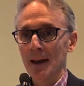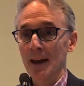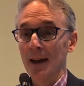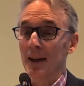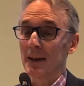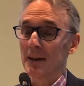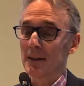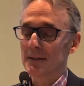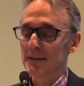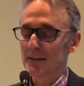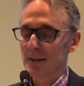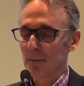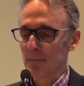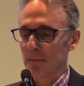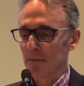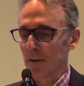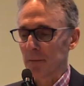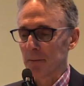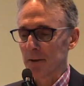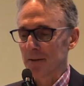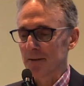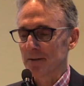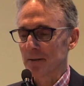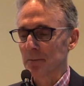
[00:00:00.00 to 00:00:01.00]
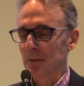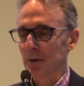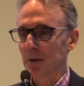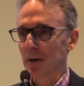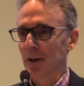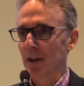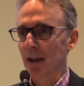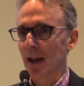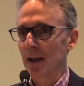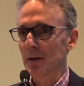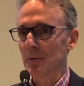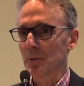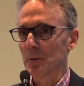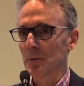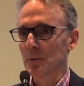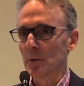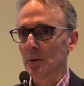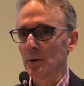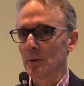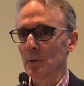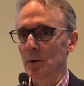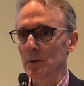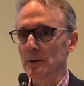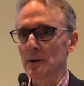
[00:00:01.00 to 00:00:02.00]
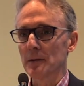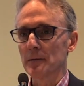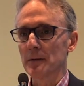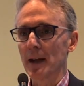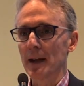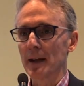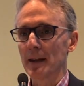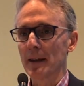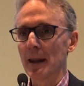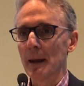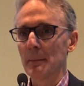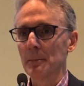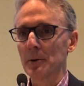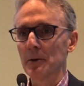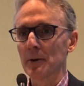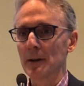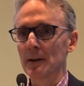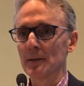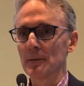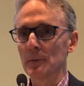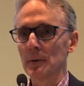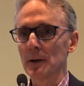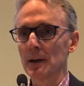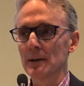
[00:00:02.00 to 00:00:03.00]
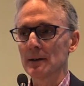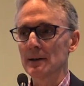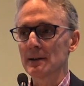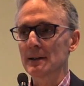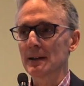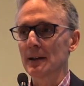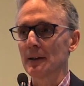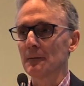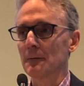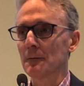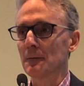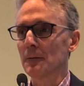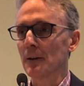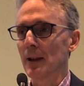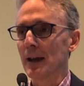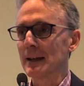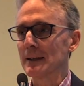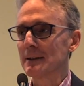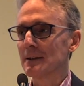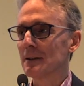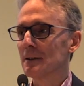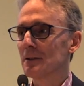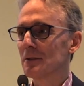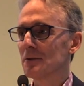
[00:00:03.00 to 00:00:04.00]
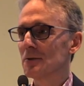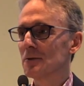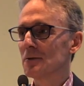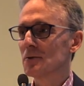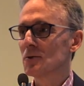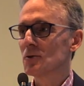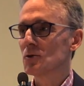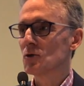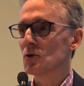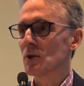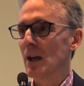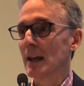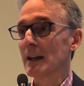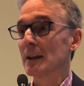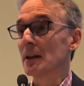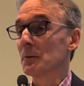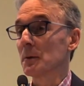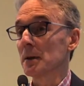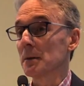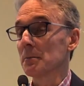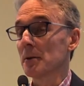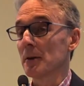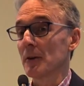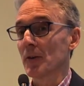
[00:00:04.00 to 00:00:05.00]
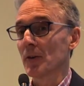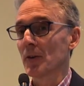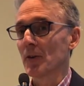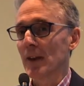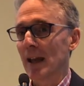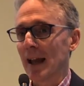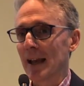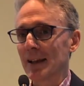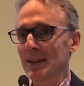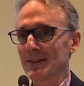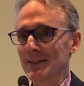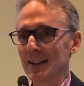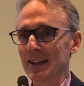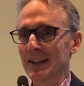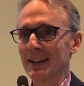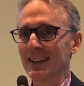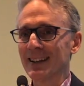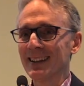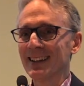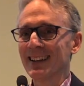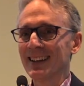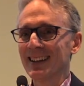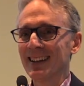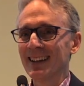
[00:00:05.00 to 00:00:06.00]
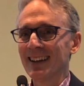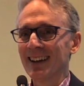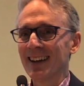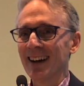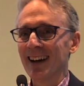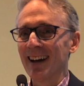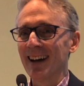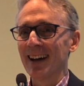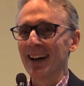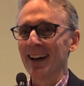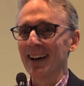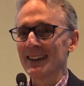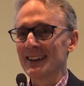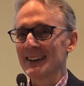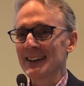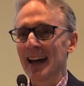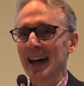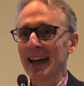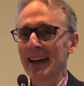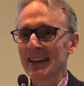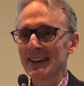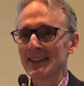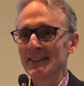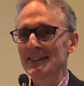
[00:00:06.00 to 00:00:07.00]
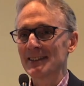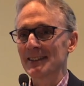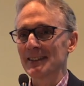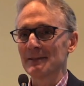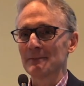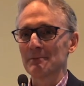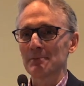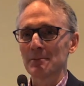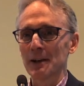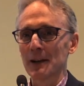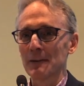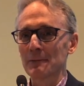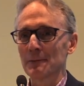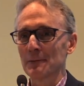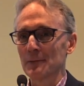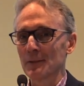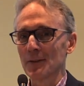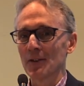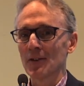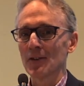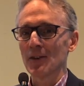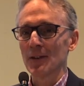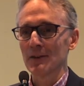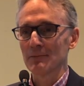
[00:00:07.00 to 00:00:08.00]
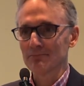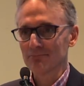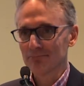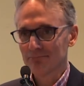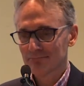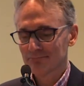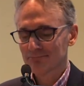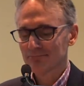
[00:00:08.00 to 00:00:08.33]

And as some feminists have pointed out, well, what you've done at that point is really just conflate gender with personality and taste and preference and